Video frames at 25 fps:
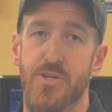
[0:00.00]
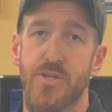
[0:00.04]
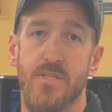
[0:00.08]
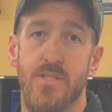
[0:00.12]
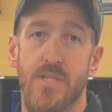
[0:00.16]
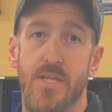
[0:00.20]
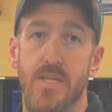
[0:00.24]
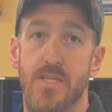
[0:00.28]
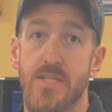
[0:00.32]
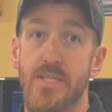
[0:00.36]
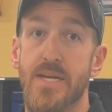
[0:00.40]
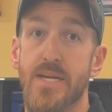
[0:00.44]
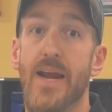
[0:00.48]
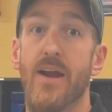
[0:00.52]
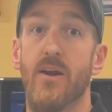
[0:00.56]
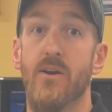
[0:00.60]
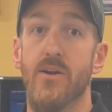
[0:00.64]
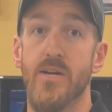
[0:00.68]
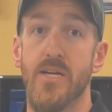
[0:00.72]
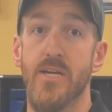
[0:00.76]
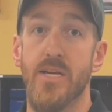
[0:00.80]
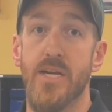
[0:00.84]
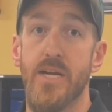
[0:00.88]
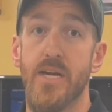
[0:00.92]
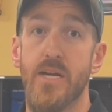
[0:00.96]
that's
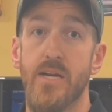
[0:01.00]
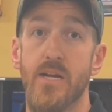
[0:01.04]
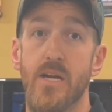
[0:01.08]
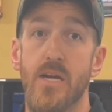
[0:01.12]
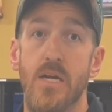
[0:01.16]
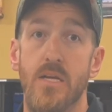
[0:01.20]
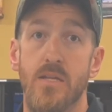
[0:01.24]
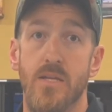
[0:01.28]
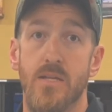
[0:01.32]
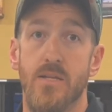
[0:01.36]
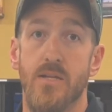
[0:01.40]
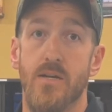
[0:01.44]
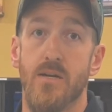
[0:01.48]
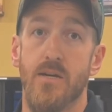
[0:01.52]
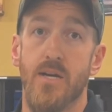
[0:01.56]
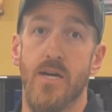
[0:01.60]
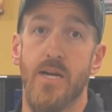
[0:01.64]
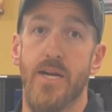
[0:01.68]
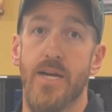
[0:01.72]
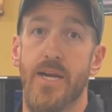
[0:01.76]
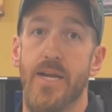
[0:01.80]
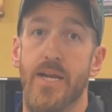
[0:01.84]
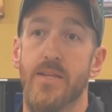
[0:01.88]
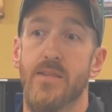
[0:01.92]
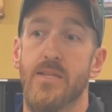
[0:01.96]
guaranteed that they're
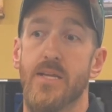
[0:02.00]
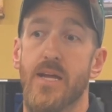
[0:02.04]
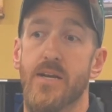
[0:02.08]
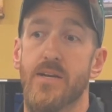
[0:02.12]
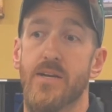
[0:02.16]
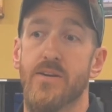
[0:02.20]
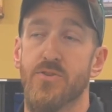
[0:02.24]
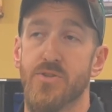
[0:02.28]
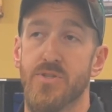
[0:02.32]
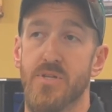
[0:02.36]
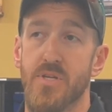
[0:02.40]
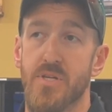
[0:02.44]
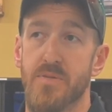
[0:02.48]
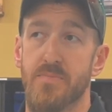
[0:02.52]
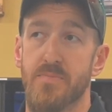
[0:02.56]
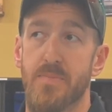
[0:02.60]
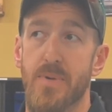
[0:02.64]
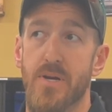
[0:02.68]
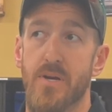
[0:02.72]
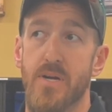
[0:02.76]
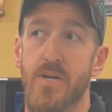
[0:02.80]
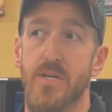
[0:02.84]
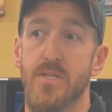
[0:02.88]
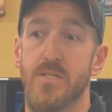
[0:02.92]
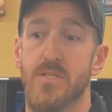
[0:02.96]
going to get that diverse
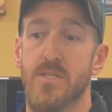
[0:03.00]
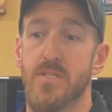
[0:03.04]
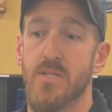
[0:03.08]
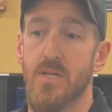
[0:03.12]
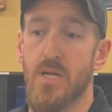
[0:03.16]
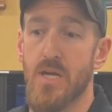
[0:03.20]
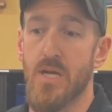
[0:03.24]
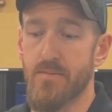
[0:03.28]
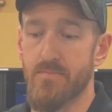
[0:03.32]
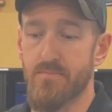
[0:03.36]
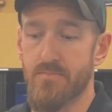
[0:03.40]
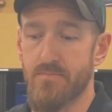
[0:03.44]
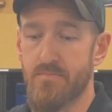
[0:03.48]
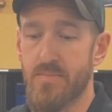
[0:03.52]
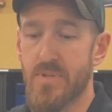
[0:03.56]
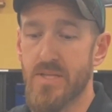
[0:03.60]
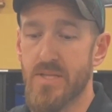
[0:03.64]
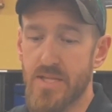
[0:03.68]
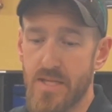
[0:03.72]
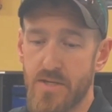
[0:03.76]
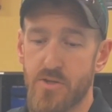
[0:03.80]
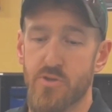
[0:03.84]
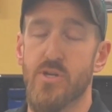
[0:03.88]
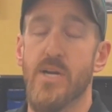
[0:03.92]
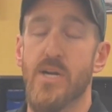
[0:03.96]
experience,
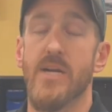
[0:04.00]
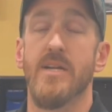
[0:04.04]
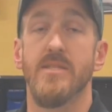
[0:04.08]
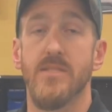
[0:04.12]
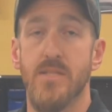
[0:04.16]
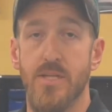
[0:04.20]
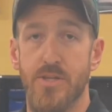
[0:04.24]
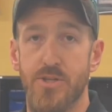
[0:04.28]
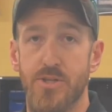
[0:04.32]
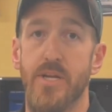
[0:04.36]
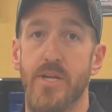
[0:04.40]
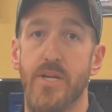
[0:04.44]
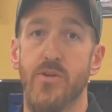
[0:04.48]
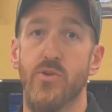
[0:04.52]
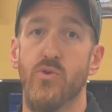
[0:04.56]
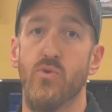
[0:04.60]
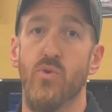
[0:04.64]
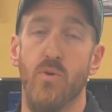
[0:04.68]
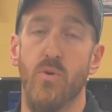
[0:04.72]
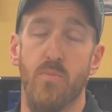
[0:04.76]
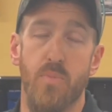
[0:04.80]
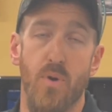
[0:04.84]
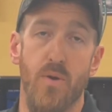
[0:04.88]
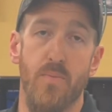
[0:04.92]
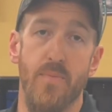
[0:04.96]
that transition
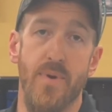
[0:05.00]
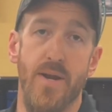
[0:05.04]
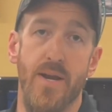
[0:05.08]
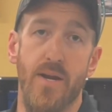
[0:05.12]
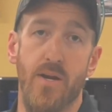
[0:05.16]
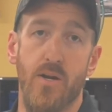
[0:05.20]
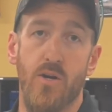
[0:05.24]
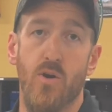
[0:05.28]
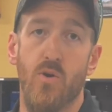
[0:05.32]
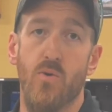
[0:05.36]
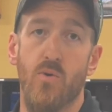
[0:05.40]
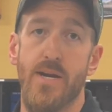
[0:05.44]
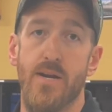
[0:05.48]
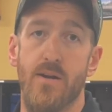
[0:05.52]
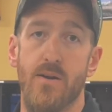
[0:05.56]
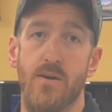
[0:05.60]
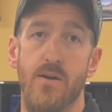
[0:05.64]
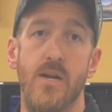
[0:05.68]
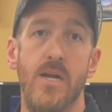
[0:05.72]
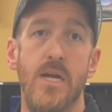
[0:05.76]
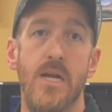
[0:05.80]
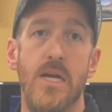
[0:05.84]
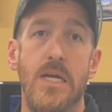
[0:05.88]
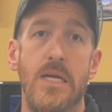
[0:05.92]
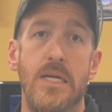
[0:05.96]
into a permanent
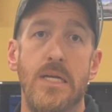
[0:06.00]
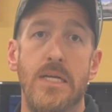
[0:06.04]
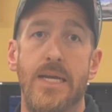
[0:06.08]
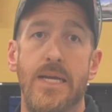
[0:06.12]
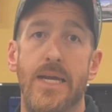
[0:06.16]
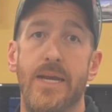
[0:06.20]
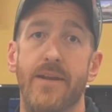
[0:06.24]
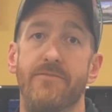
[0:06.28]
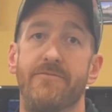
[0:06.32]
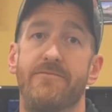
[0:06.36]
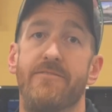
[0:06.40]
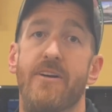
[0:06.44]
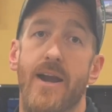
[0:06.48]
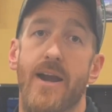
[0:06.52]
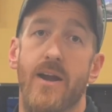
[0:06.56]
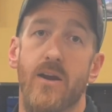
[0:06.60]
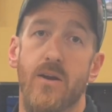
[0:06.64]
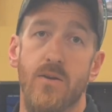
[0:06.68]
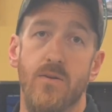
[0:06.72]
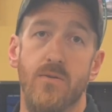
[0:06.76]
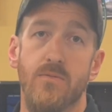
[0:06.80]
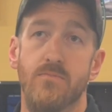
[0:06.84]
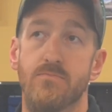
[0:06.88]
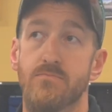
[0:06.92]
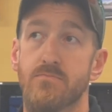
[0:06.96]
career in
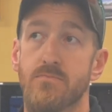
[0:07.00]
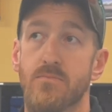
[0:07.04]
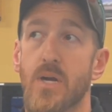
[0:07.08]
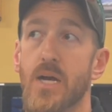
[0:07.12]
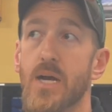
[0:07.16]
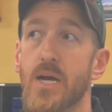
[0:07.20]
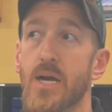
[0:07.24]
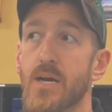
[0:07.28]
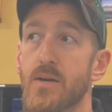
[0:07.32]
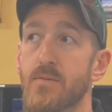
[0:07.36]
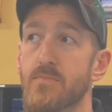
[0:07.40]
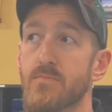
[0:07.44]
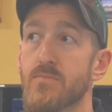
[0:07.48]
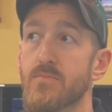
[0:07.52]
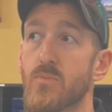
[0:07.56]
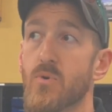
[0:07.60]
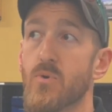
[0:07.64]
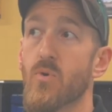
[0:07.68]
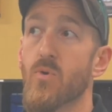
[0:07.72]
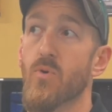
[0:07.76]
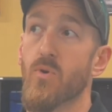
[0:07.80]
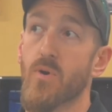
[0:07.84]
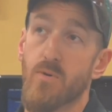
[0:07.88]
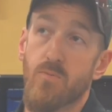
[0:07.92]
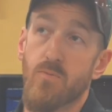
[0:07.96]
fire,
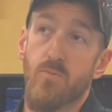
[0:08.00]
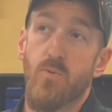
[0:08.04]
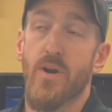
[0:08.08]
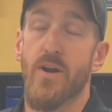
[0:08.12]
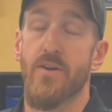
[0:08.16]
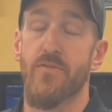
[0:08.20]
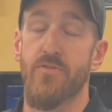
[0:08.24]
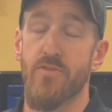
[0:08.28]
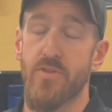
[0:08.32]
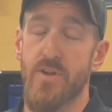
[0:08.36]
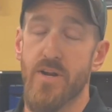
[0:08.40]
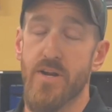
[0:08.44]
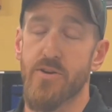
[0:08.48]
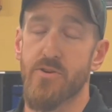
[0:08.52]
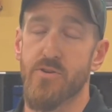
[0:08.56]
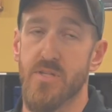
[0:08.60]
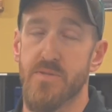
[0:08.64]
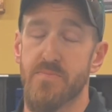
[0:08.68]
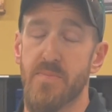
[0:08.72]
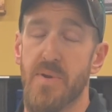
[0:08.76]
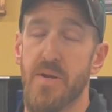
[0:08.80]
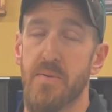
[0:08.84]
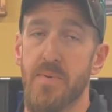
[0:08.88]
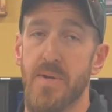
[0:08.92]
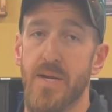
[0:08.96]
or whatever their
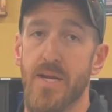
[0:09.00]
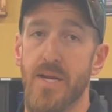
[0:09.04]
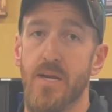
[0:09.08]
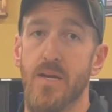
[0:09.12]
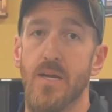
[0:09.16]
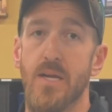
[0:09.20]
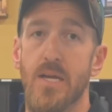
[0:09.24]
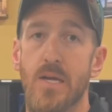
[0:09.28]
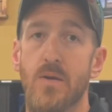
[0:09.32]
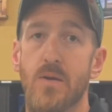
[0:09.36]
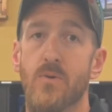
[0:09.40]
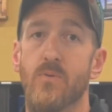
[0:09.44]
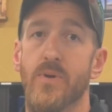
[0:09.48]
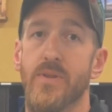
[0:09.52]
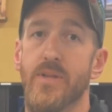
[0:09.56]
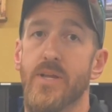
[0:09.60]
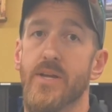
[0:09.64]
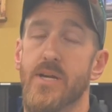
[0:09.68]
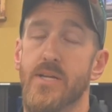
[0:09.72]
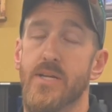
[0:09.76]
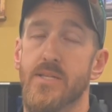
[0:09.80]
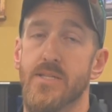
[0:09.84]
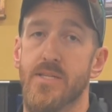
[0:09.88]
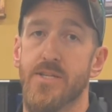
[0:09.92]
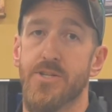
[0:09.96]
interest may be when they
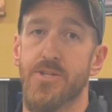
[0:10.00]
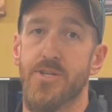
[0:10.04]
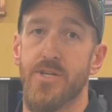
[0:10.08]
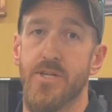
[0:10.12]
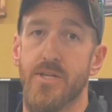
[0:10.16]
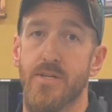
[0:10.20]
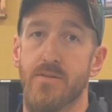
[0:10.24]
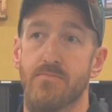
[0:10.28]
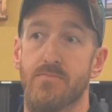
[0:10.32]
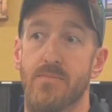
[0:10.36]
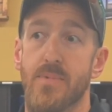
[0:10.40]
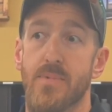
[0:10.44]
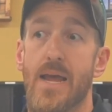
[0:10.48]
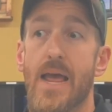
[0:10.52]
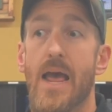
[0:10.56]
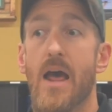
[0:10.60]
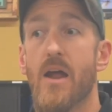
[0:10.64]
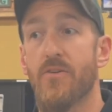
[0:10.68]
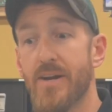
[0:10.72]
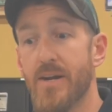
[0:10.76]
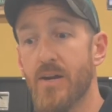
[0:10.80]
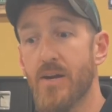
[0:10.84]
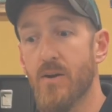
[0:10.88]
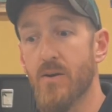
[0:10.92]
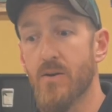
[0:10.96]
transition out
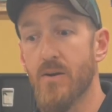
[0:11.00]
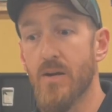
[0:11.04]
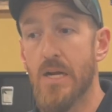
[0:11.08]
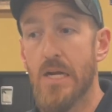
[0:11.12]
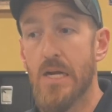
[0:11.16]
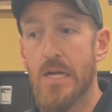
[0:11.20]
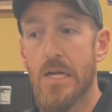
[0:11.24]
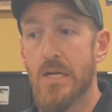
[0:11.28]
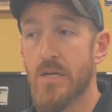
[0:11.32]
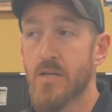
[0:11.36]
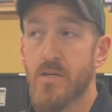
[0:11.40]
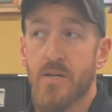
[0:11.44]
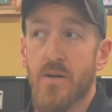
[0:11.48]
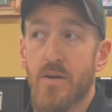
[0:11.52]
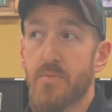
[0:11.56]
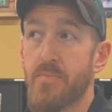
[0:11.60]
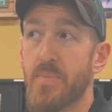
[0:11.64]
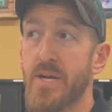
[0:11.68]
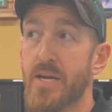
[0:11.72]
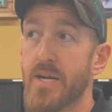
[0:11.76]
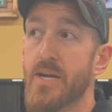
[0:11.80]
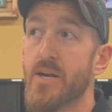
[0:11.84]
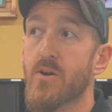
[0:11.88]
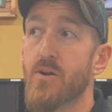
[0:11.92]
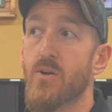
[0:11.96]
of here. Could
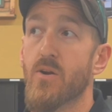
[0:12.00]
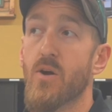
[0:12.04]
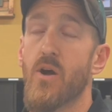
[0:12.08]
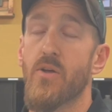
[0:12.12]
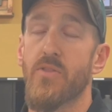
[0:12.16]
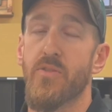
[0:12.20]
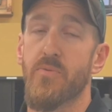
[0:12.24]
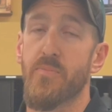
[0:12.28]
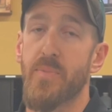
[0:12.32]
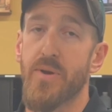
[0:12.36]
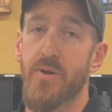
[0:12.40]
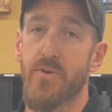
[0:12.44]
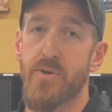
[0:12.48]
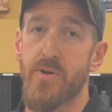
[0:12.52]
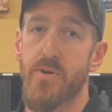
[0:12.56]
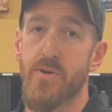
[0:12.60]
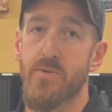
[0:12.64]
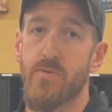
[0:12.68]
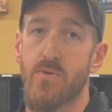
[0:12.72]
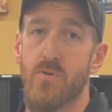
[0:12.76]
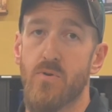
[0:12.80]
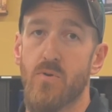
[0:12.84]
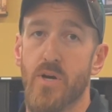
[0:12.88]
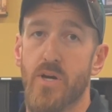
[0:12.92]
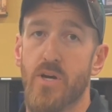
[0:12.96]
be here on the Bitterroot,
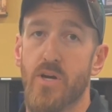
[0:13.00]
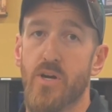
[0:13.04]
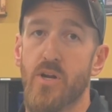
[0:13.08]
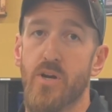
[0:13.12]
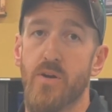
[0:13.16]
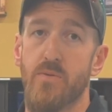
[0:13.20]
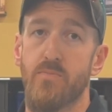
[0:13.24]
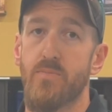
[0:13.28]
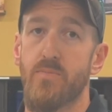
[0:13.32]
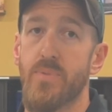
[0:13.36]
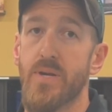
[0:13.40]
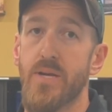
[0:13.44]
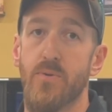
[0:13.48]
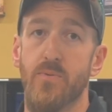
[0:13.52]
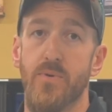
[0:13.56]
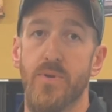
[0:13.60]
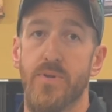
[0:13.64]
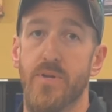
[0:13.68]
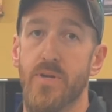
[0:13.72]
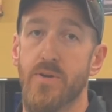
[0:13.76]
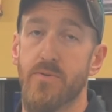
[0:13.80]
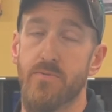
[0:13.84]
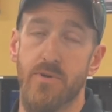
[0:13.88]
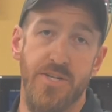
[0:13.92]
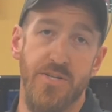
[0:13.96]
or it could be
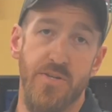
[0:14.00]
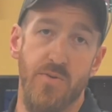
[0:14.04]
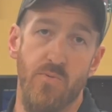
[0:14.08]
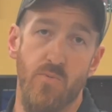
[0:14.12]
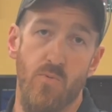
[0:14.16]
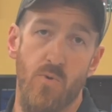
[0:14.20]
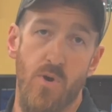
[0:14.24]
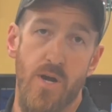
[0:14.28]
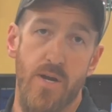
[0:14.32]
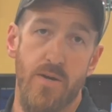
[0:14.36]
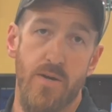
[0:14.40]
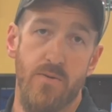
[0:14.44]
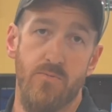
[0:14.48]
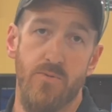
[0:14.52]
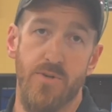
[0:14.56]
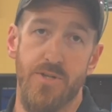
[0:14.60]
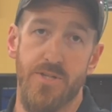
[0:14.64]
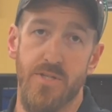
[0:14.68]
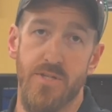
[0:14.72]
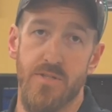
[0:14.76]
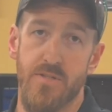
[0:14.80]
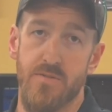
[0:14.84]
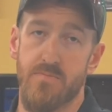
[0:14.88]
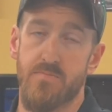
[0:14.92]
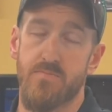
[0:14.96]
within Region 1, which is